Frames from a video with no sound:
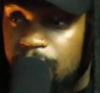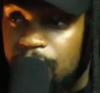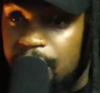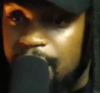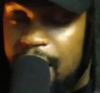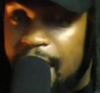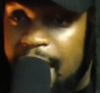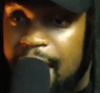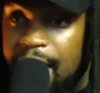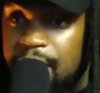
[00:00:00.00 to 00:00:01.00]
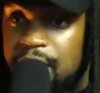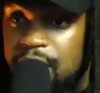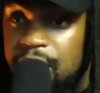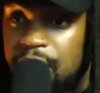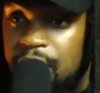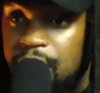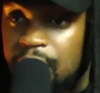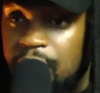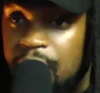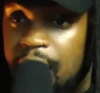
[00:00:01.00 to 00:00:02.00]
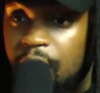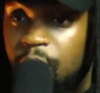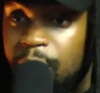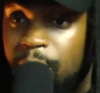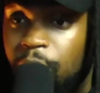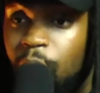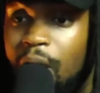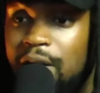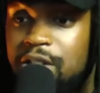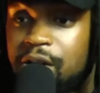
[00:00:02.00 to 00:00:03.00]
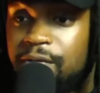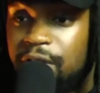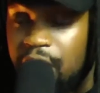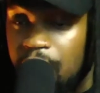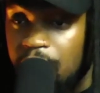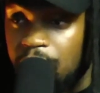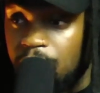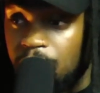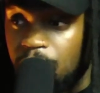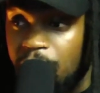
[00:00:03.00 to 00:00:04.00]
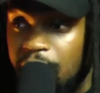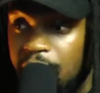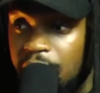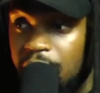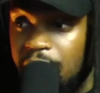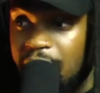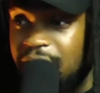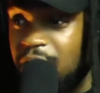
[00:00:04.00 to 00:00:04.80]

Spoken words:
And I remember watching a video where I think it was a